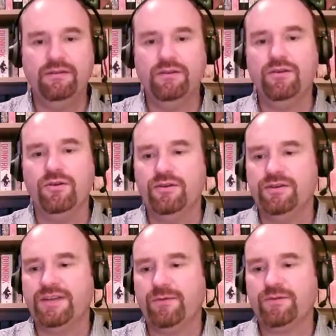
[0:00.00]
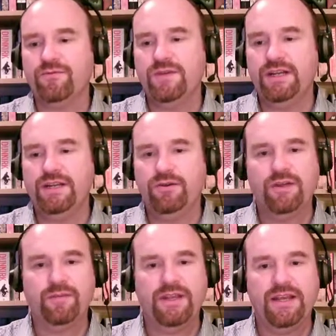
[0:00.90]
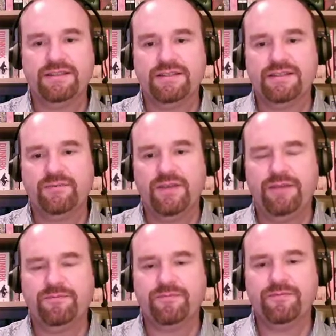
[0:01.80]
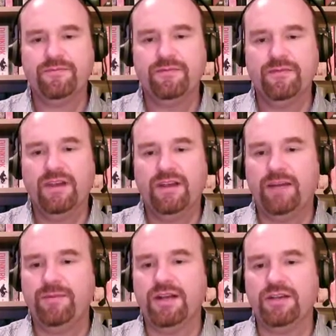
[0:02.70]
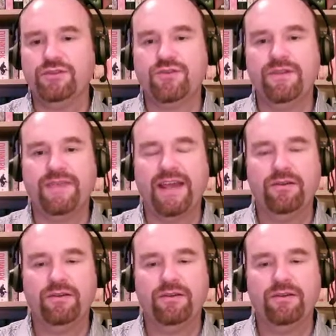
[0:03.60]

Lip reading: Good. That was really annoying me, that system there. And I'm going to go straight for the Howling